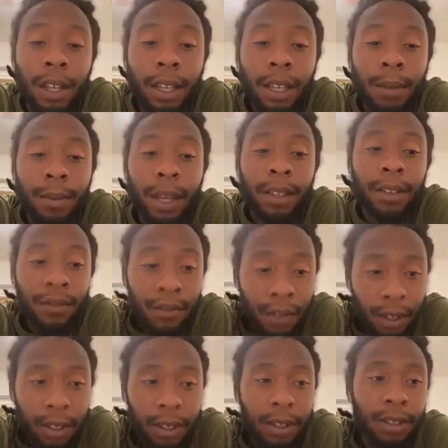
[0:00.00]
get back to
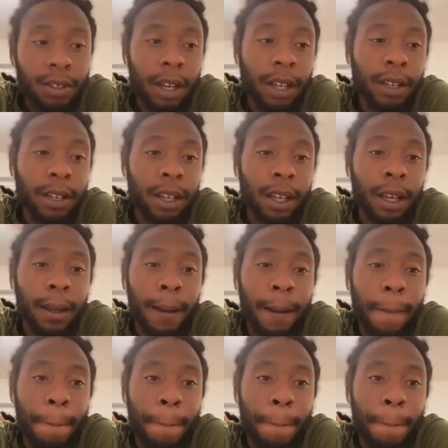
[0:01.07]
Philly to try to,